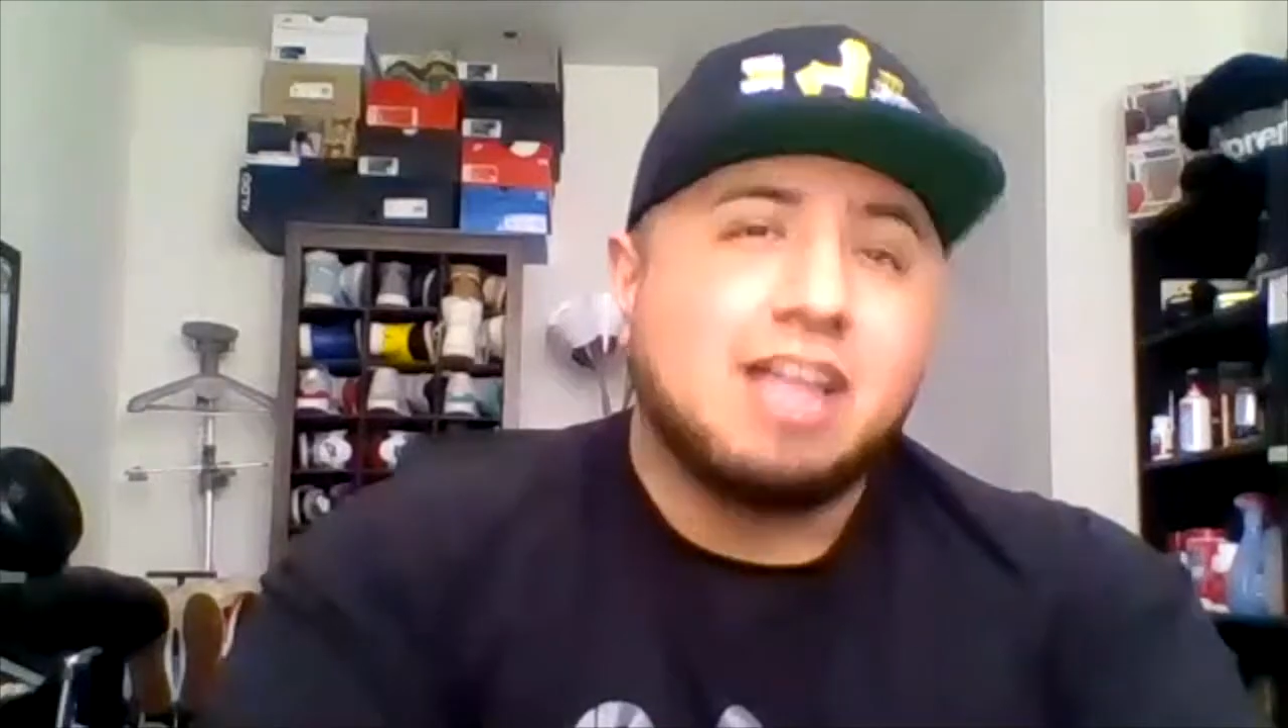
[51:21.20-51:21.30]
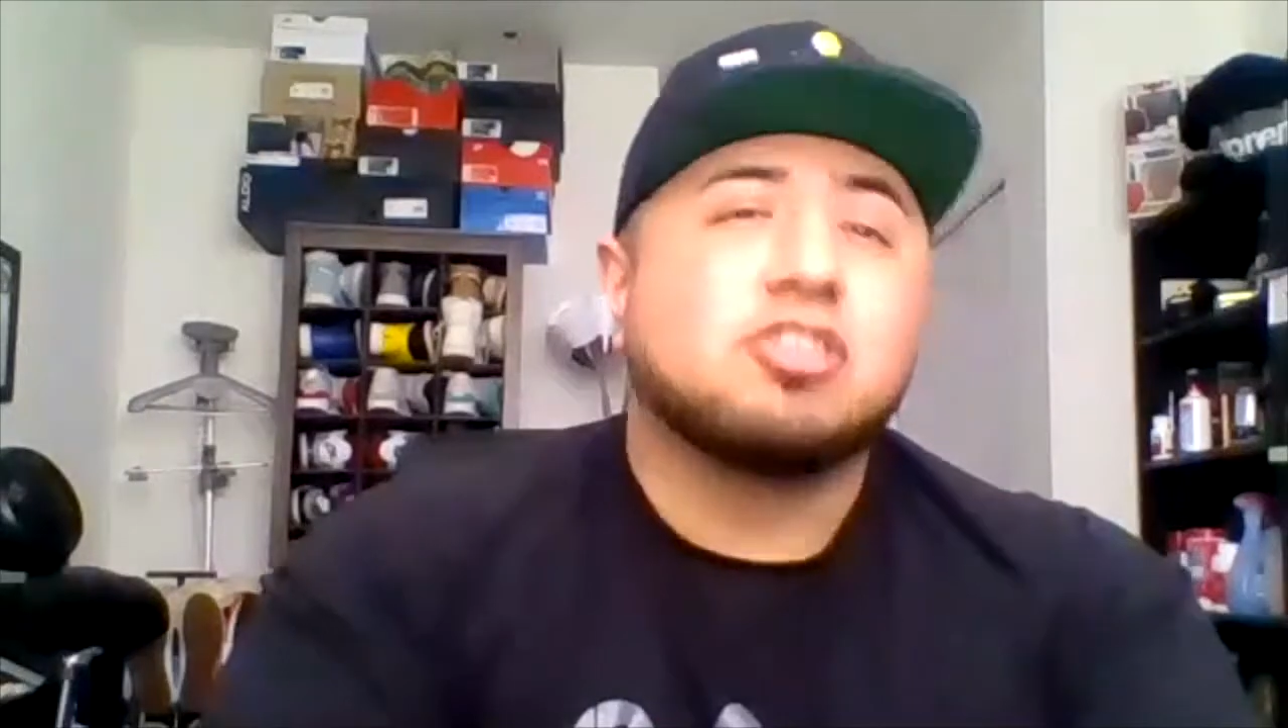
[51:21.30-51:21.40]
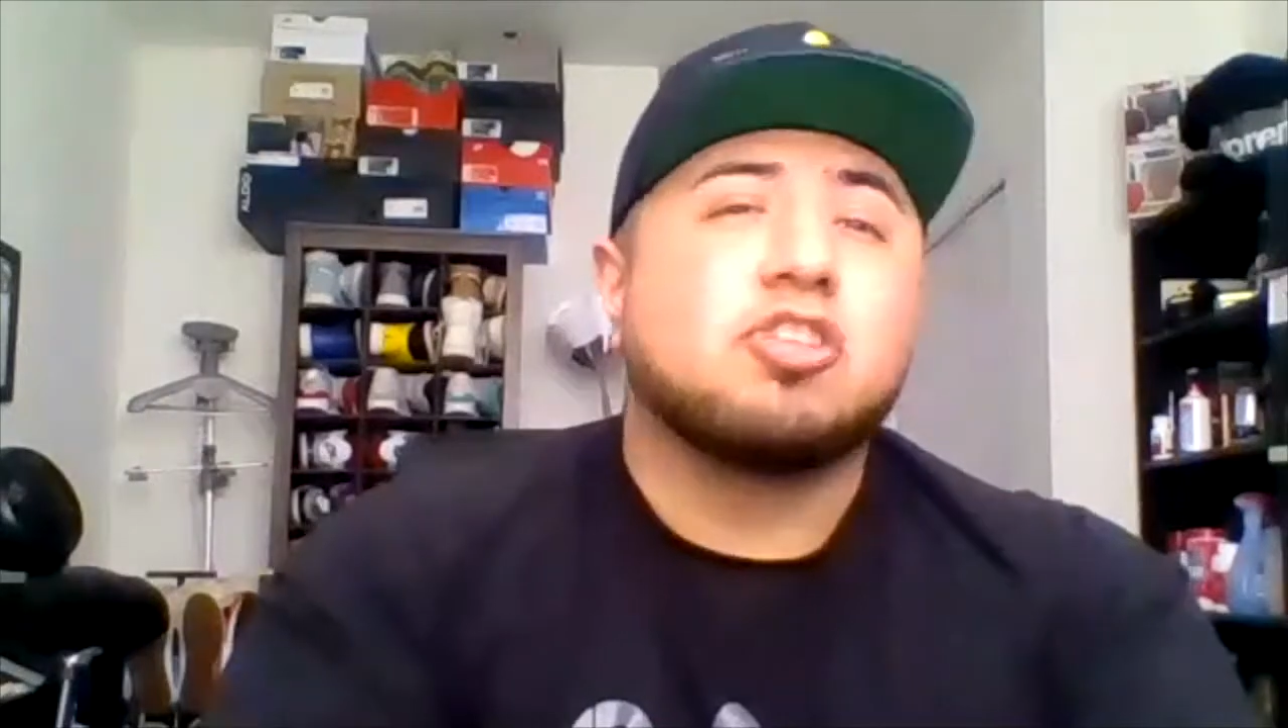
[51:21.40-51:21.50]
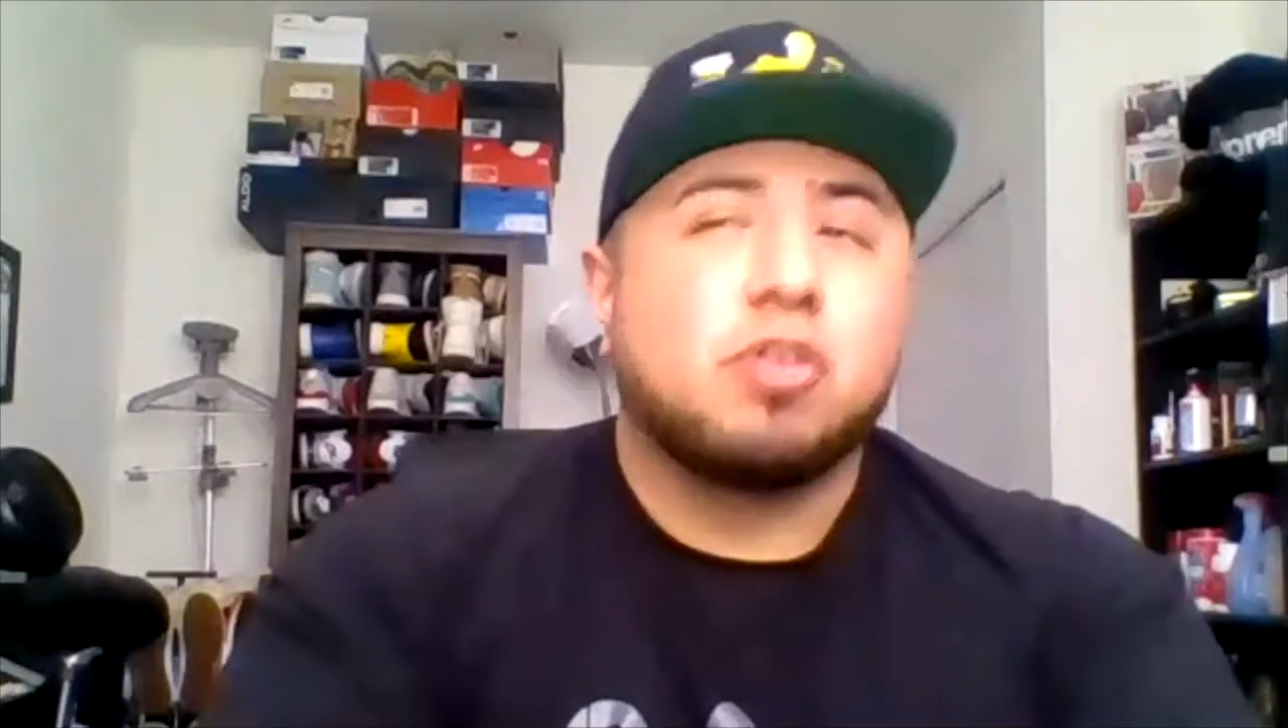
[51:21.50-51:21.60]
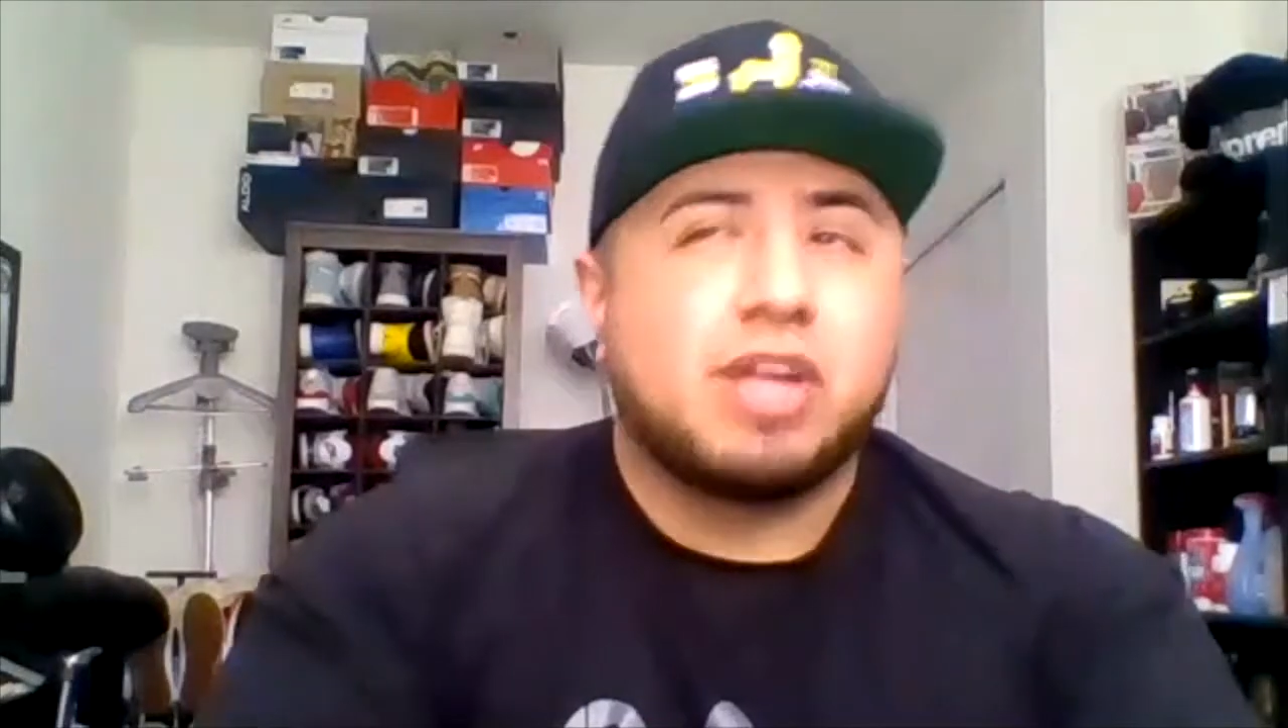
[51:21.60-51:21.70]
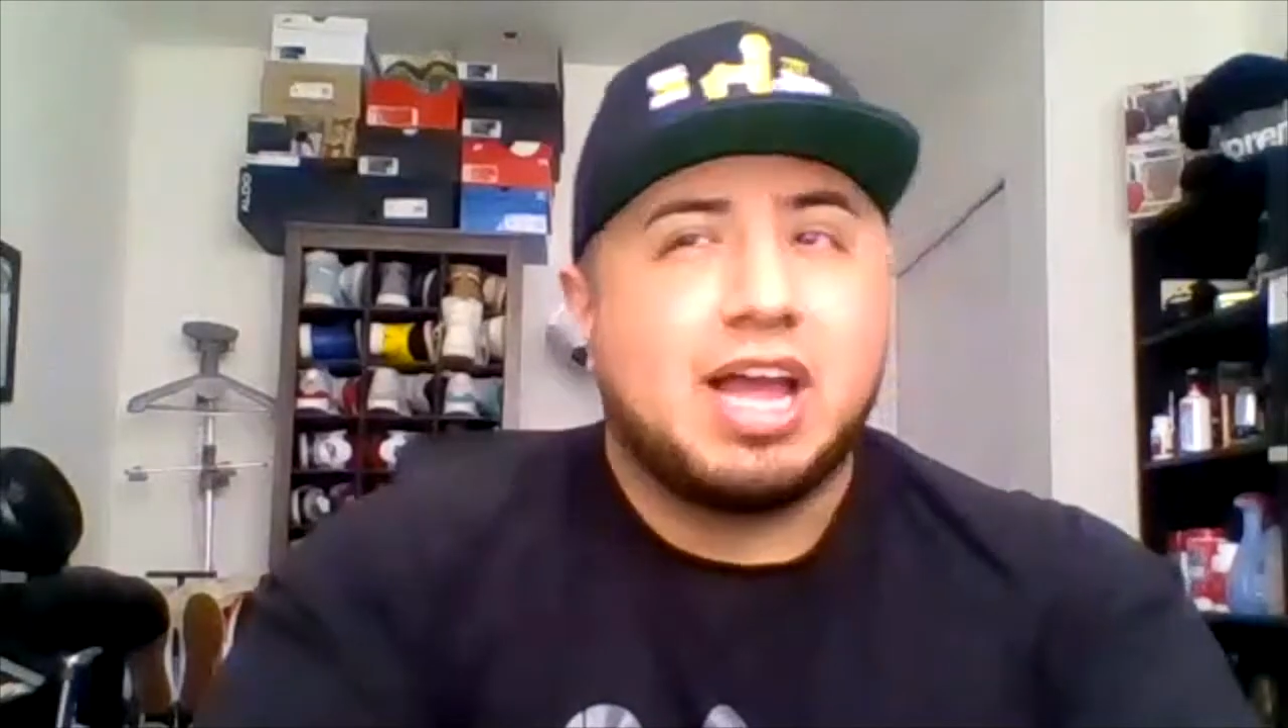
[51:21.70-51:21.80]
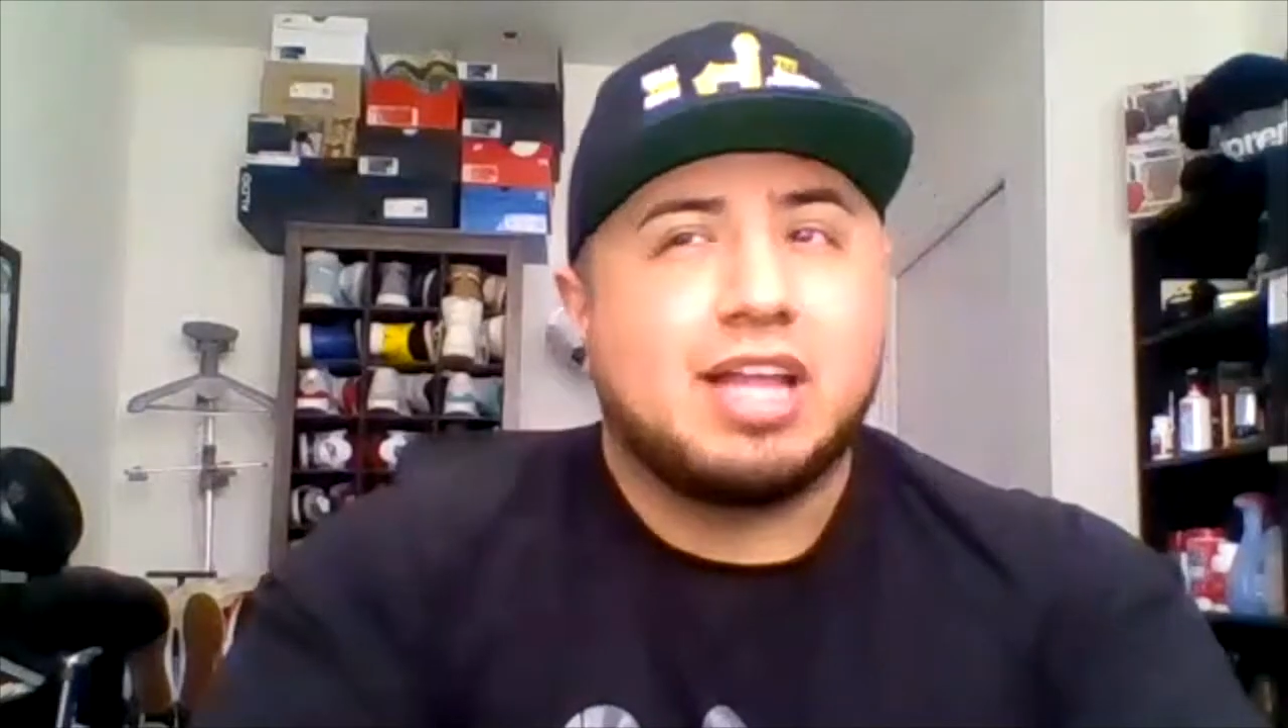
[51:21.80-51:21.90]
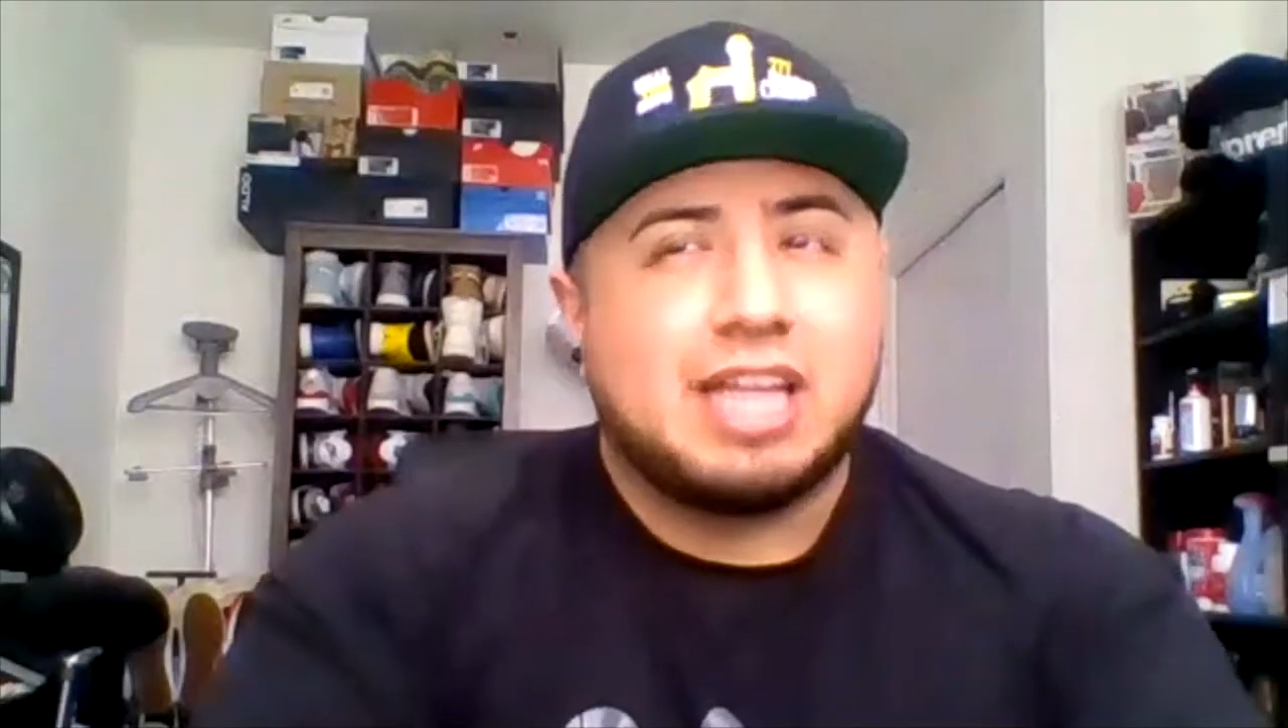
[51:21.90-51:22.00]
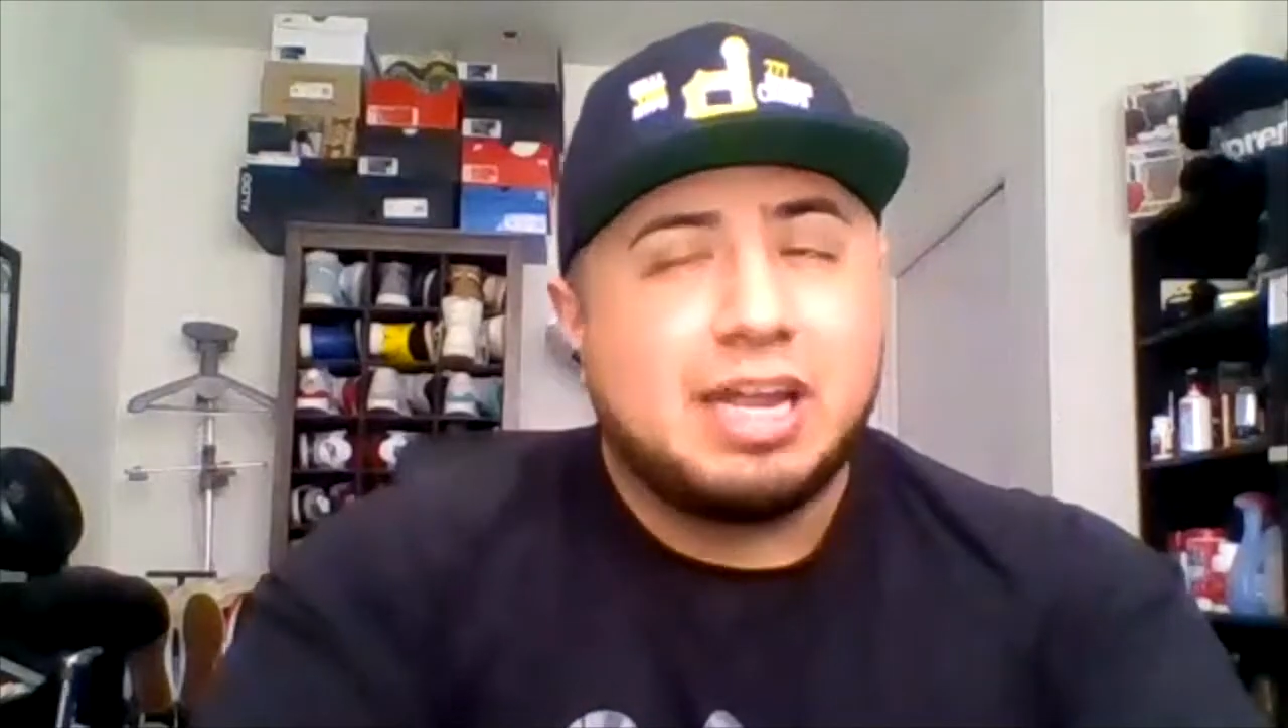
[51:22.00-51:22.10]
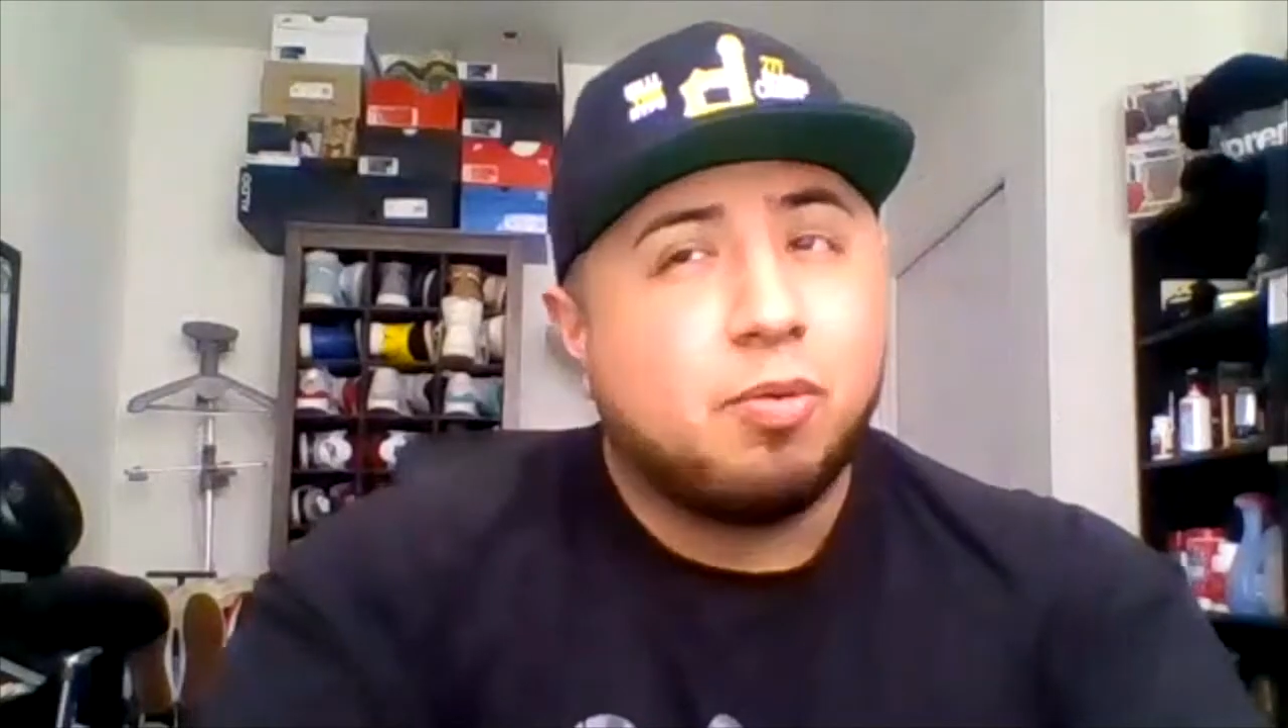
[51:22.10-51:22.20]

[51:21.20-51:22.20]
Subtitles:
so they